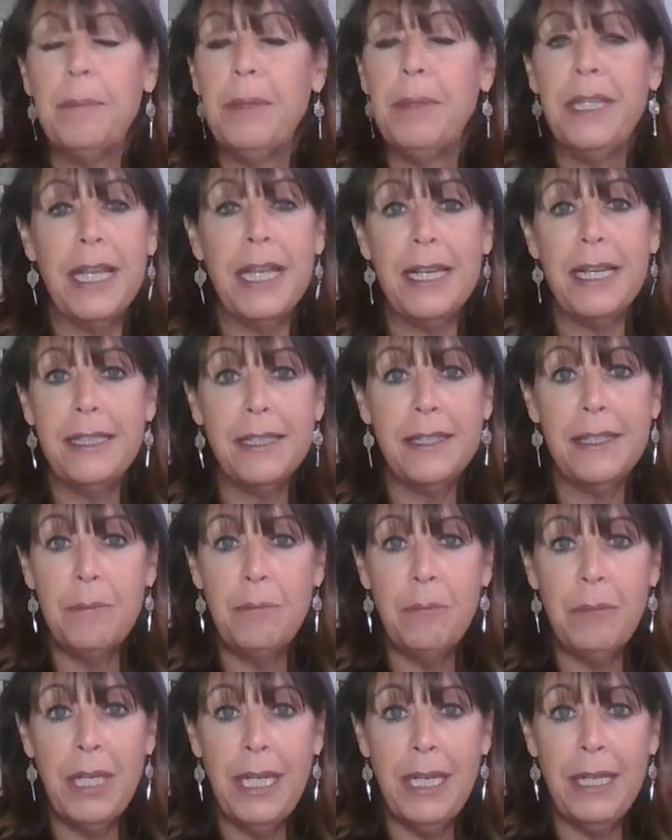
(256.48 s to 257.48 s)
but that
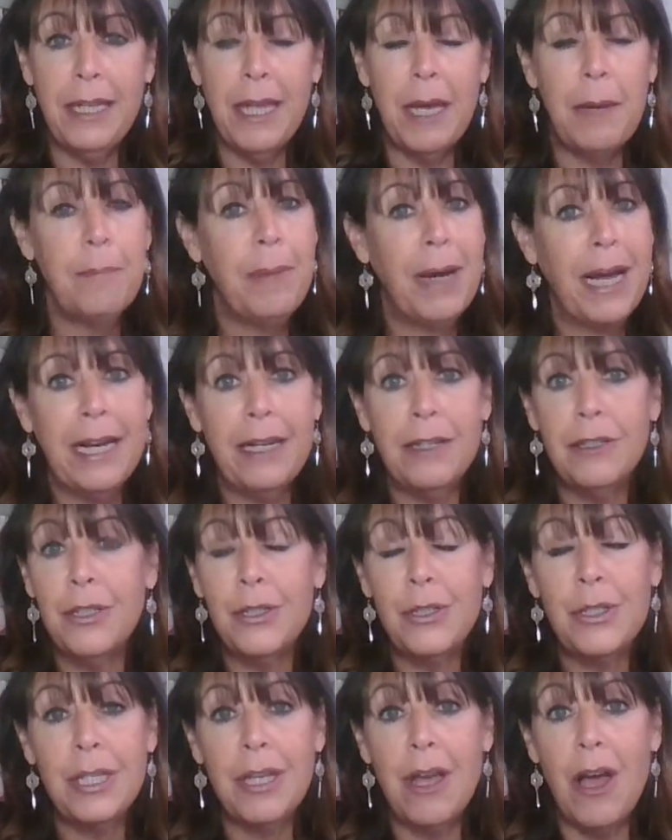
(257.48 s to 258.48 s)
doesn't mean that
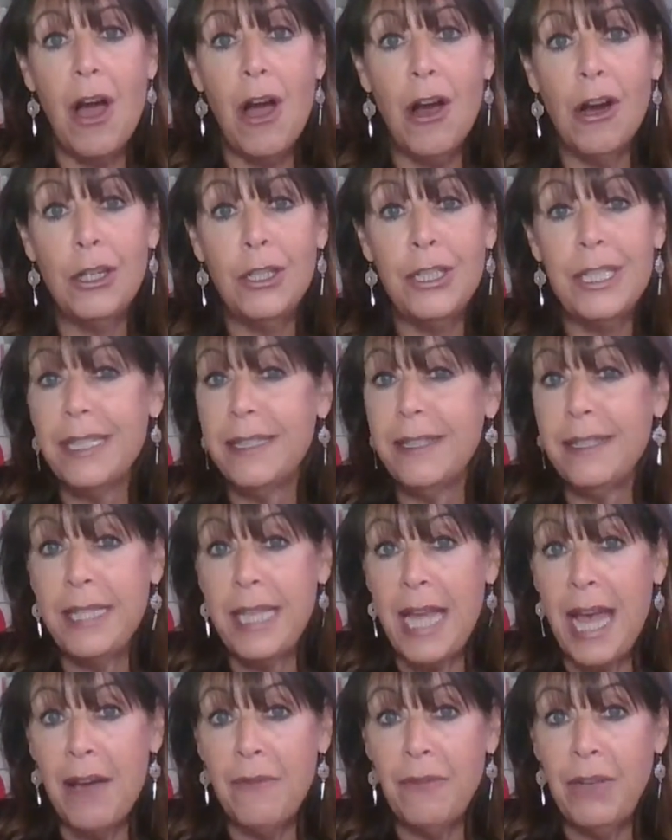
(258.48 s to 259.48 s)
buyers aren't
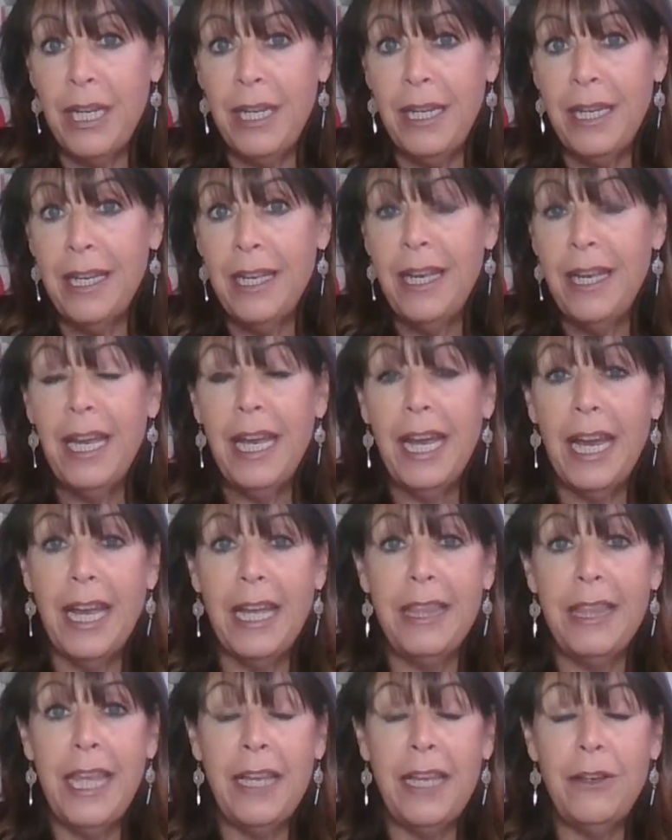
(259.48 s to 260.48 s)
savvy
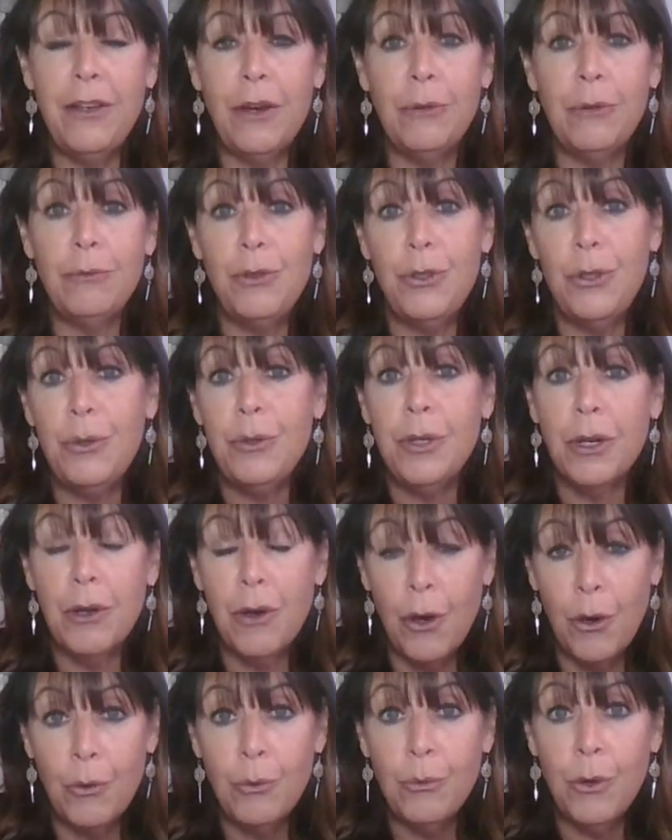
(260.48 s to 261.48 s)
and they don't do
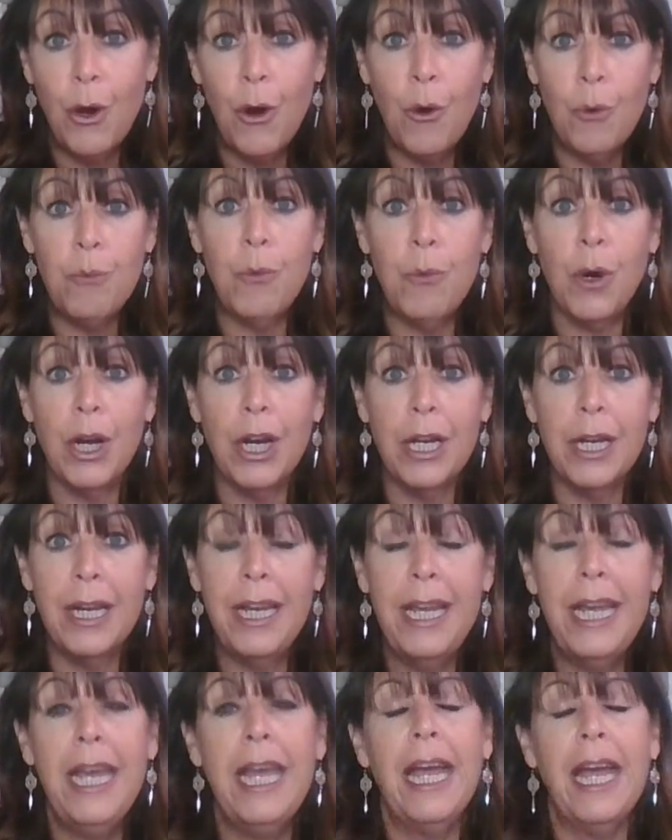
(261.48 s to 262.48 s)
their own homework
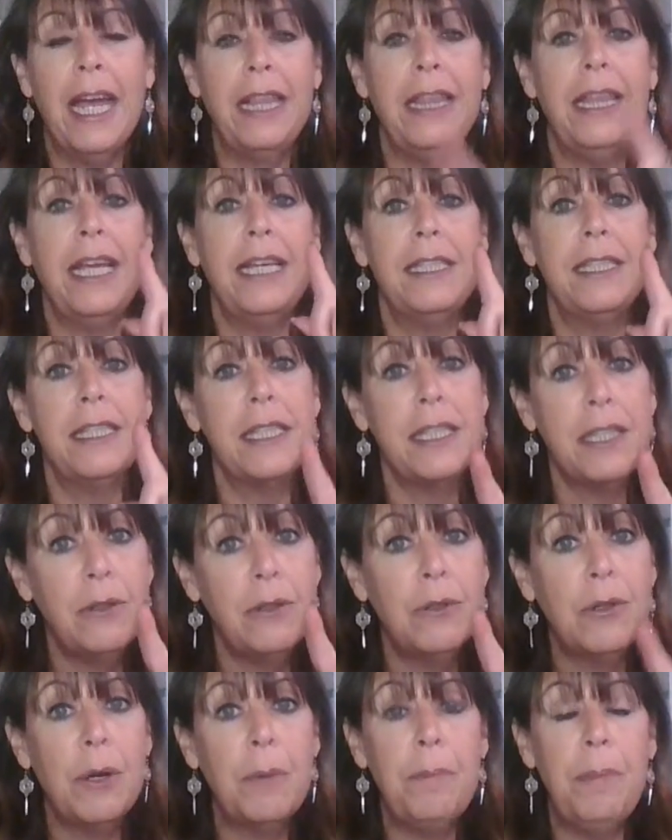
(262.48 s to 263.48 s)
and they
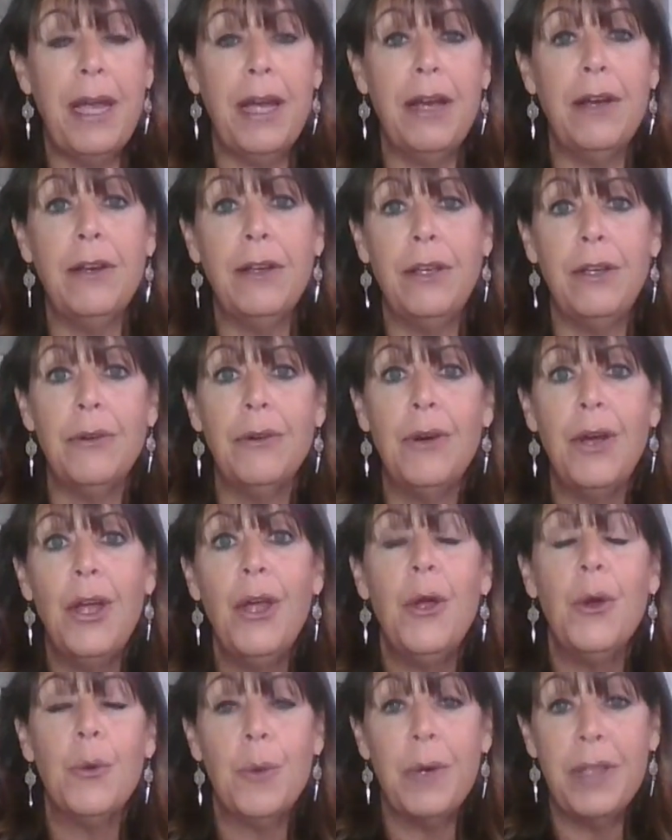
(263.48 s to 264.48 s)
still compare you
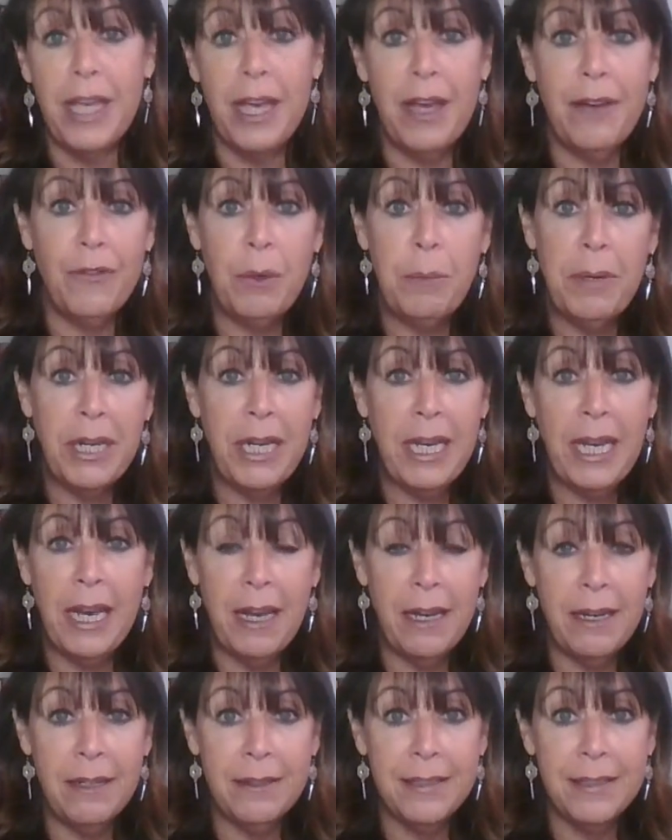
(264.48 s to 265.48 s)
with everybody
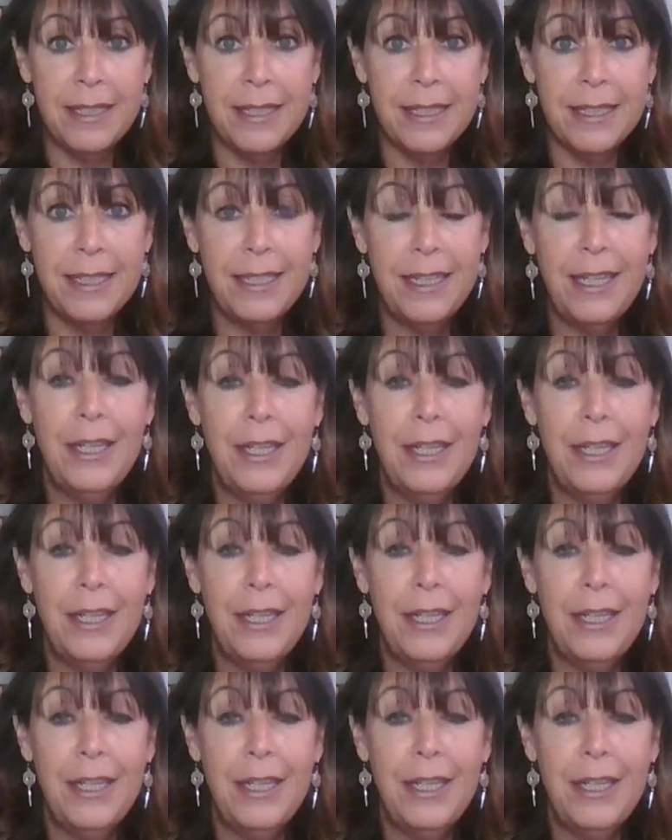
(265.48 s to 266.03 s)
else.